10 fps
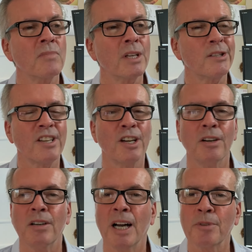
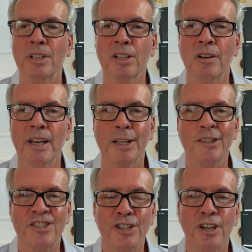So I'm going to go ahead
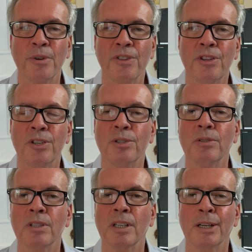and share with
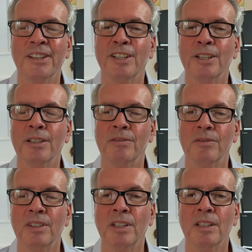you um,